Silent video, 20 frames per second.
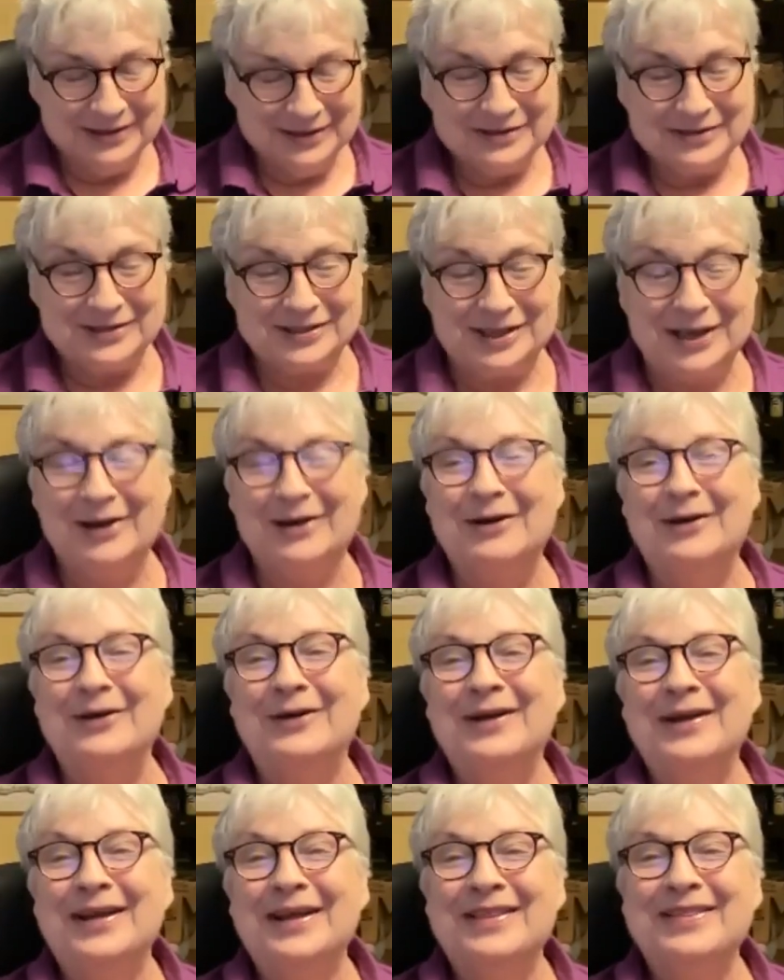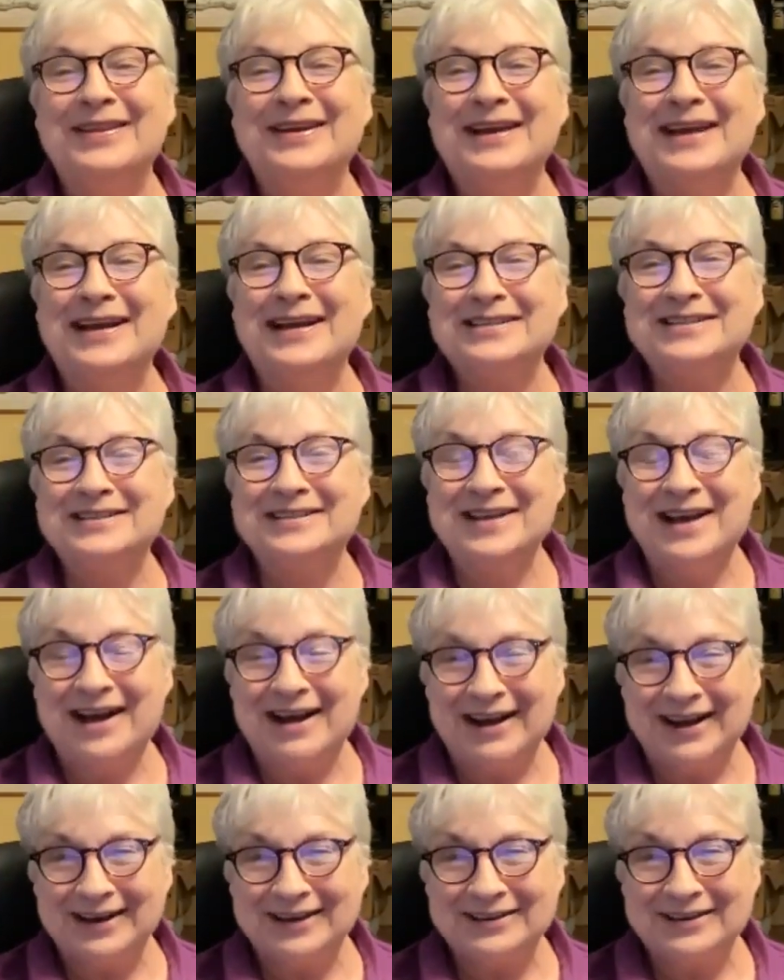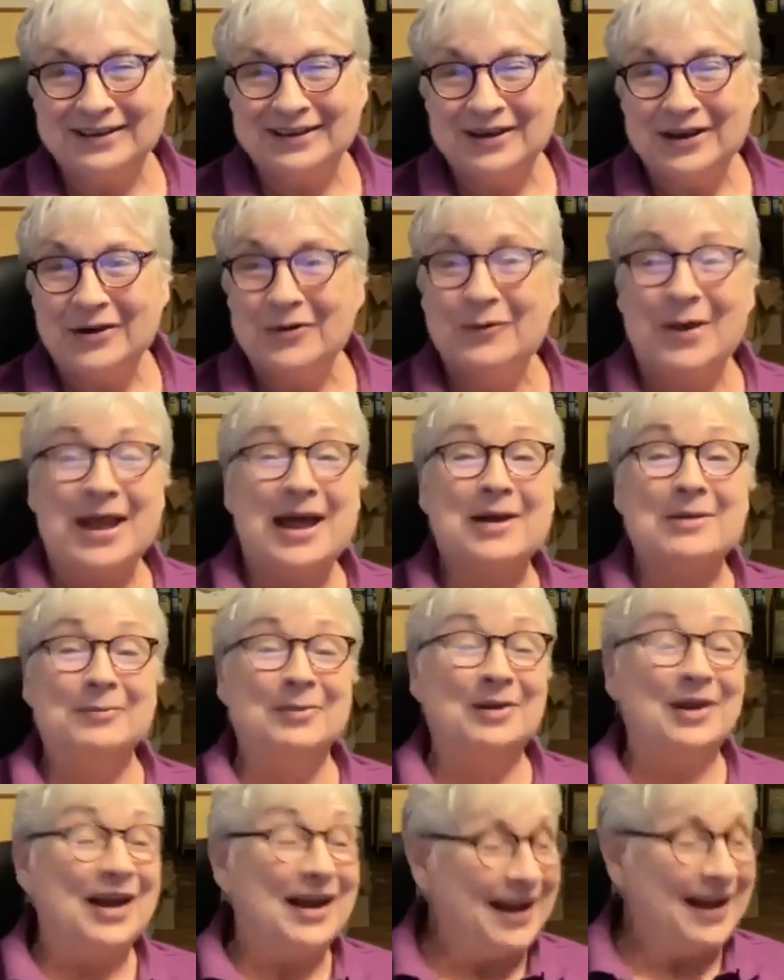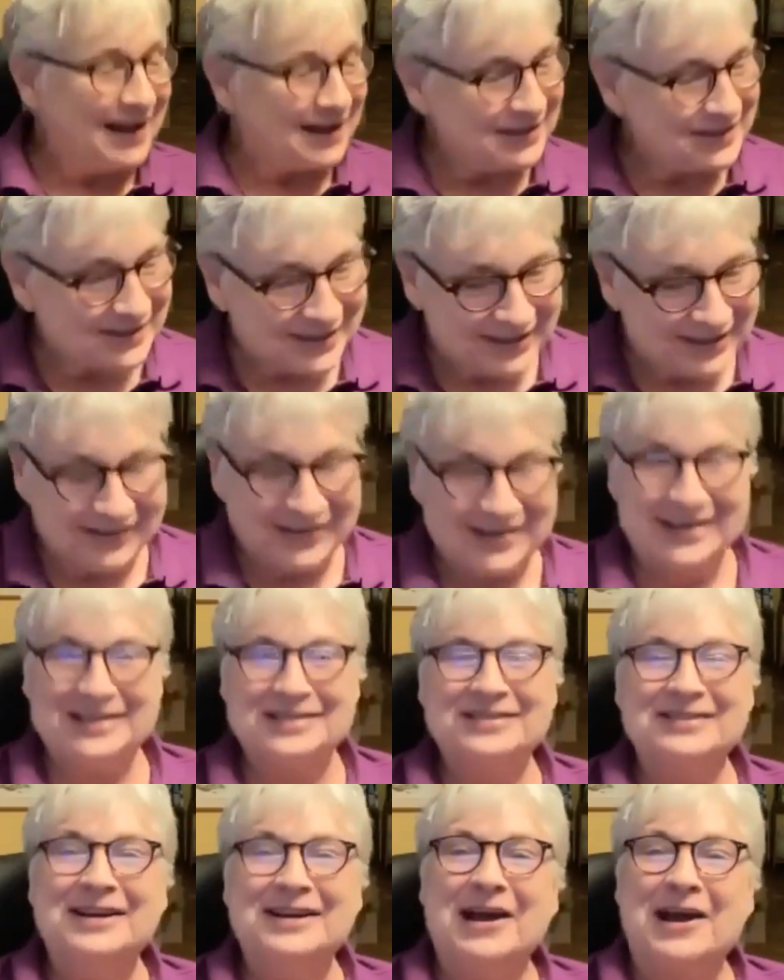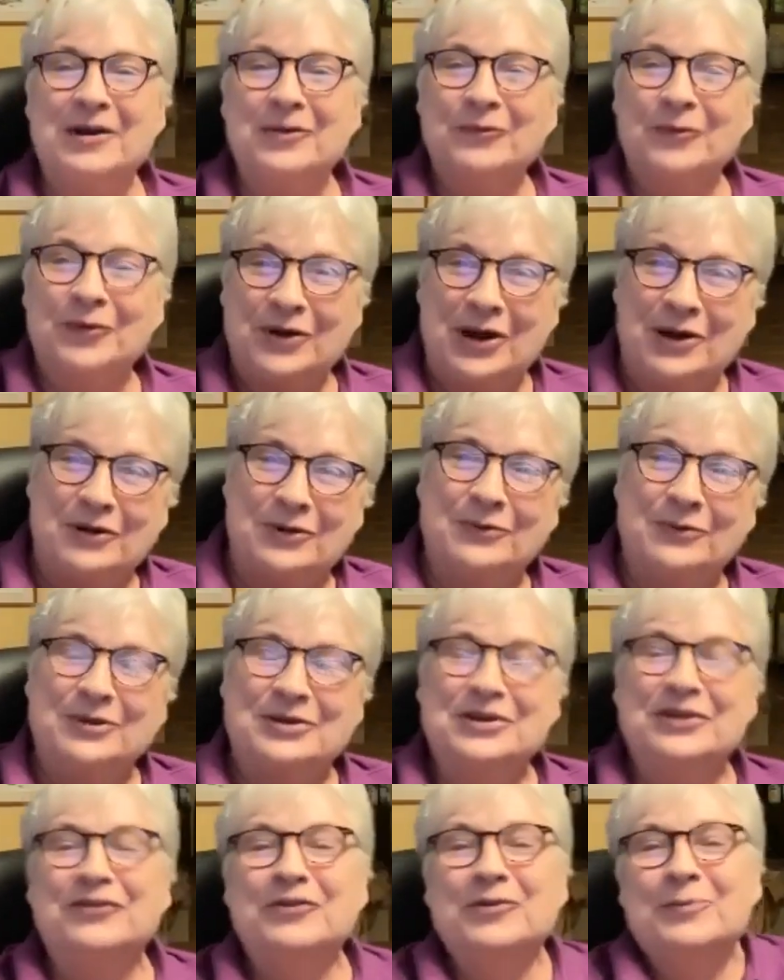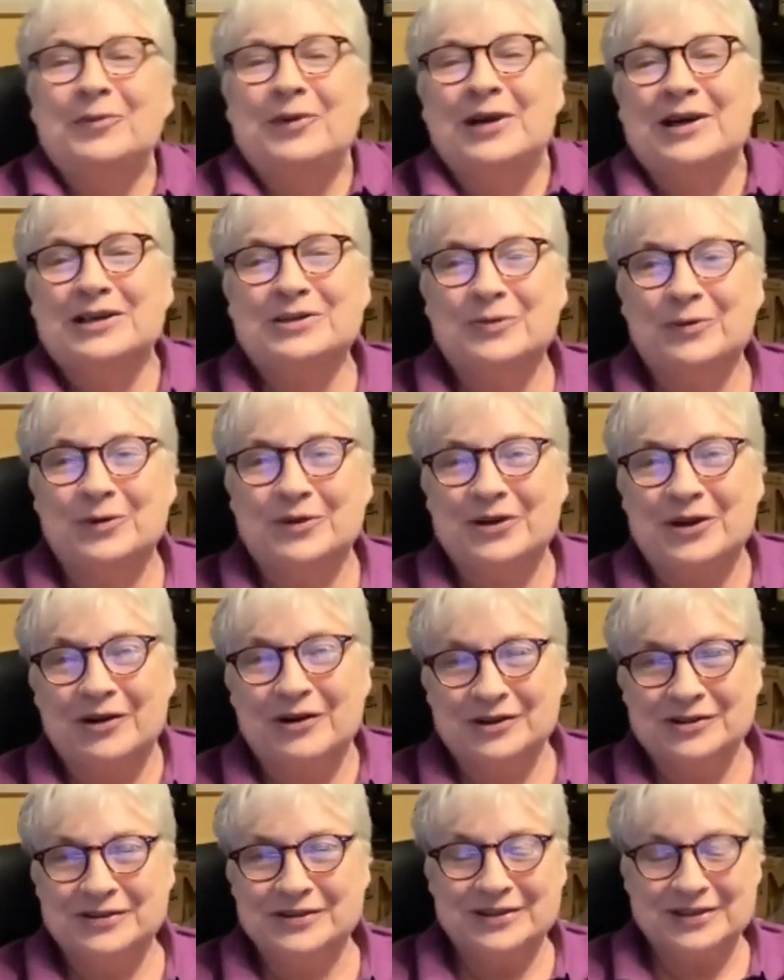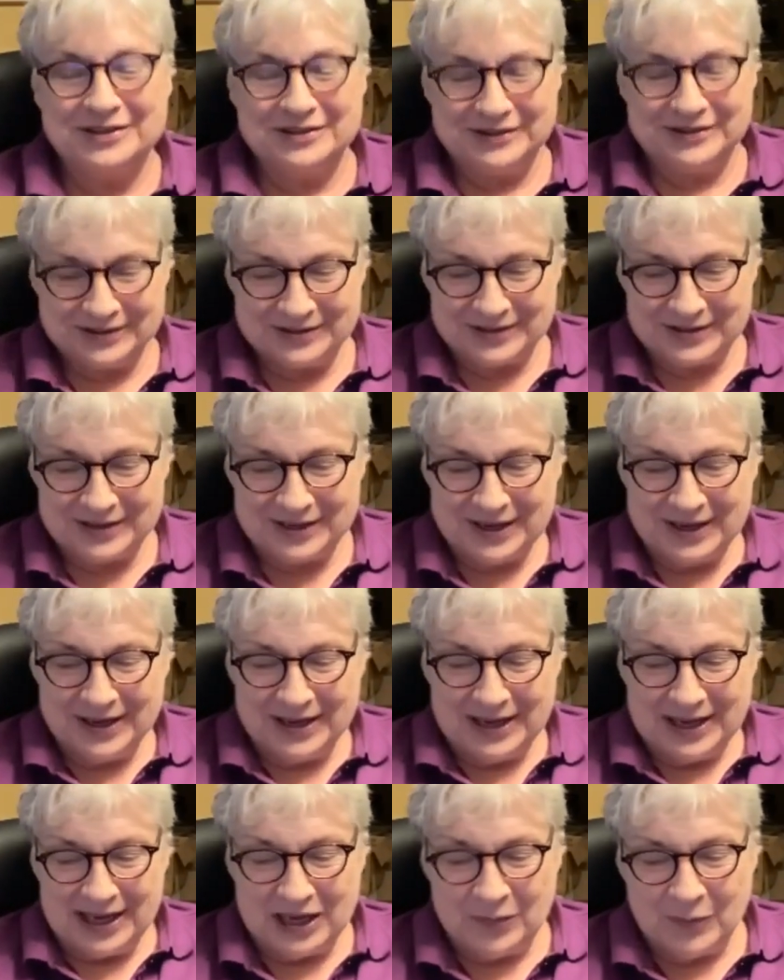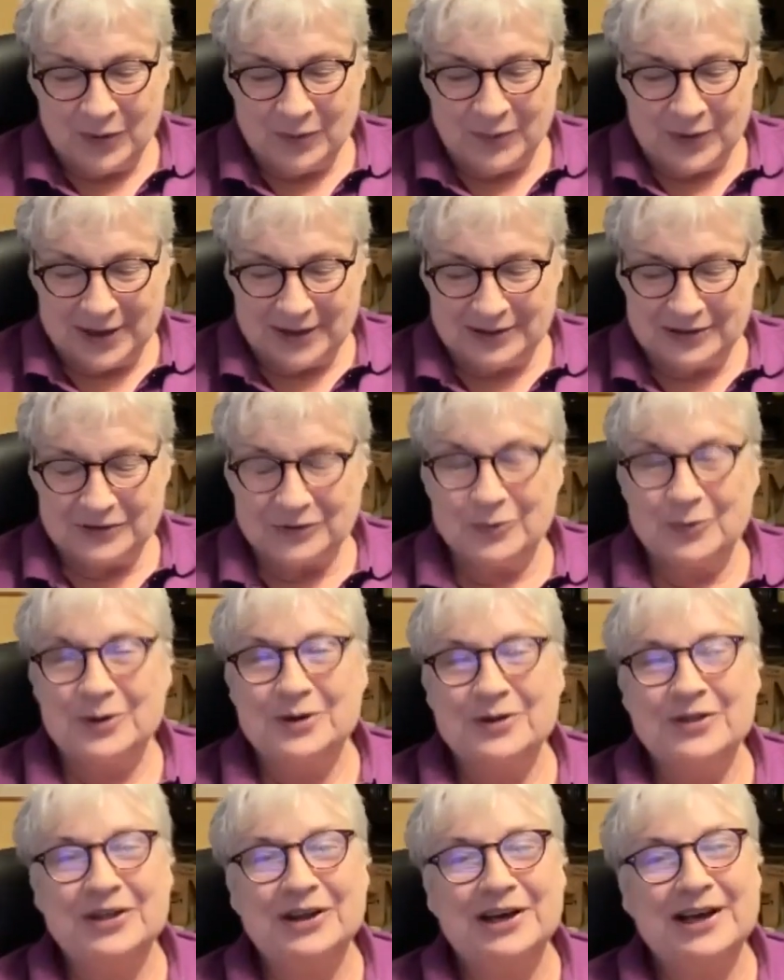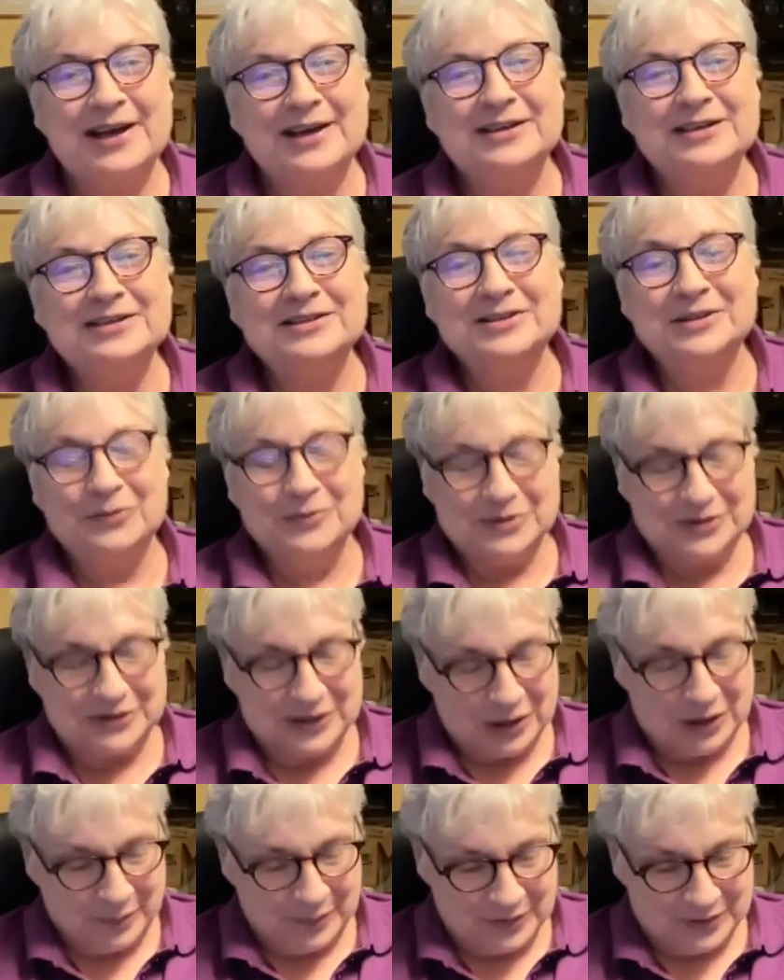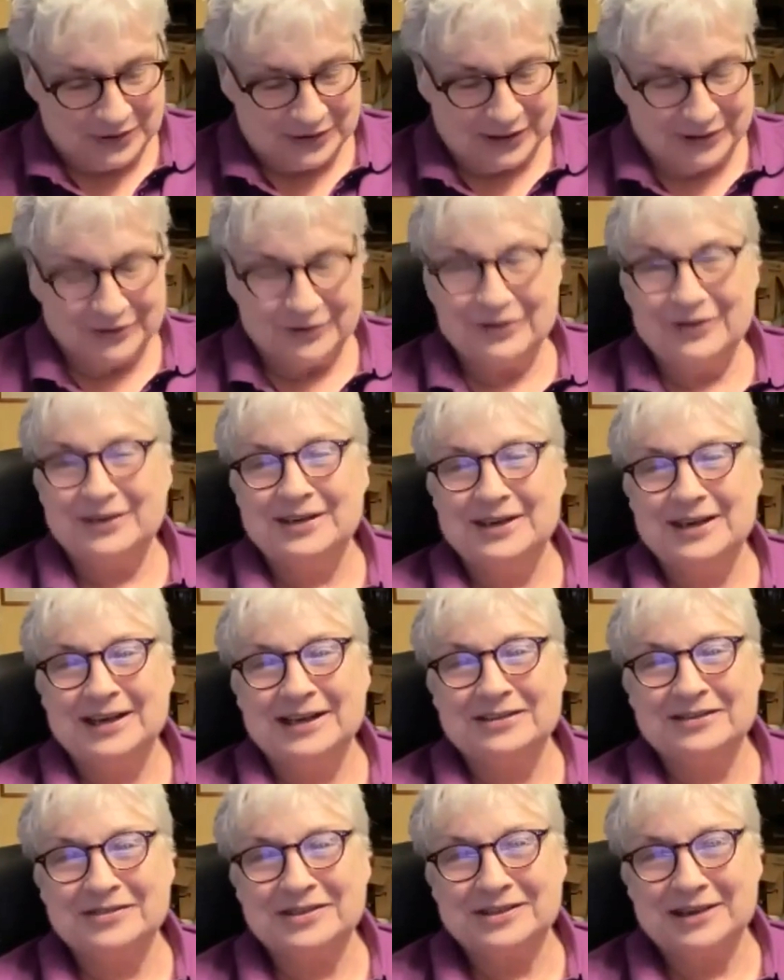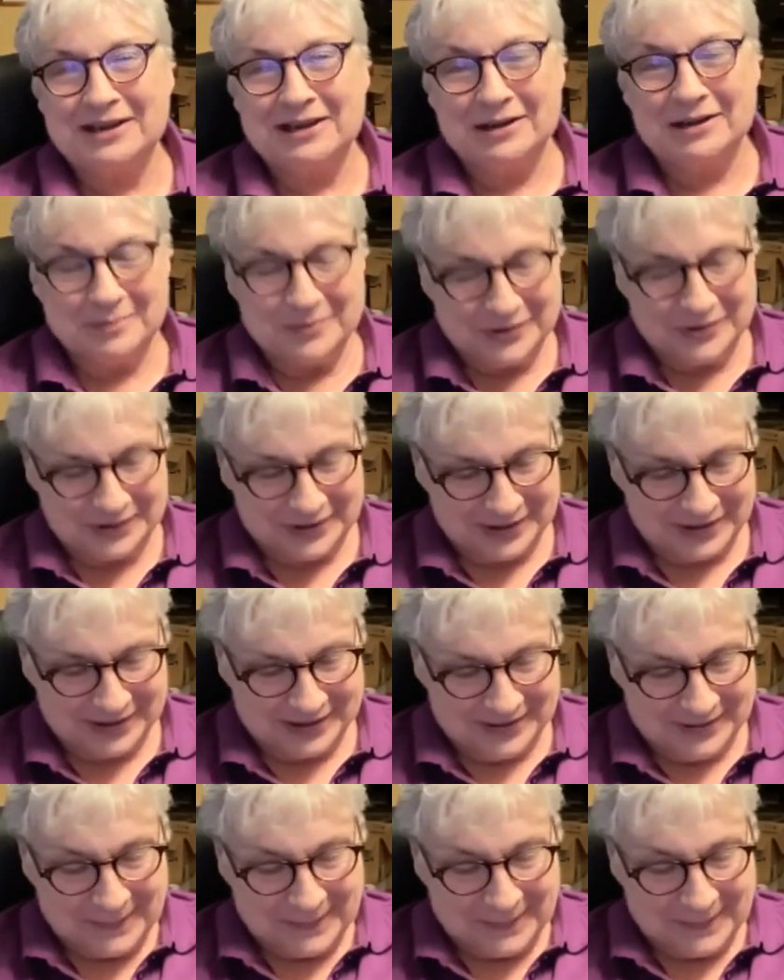So the next night, we had a blast. And the next night, we go to a different place where Dawn sends us. And we ran into one of the ladies who was helping us learn the dance steps.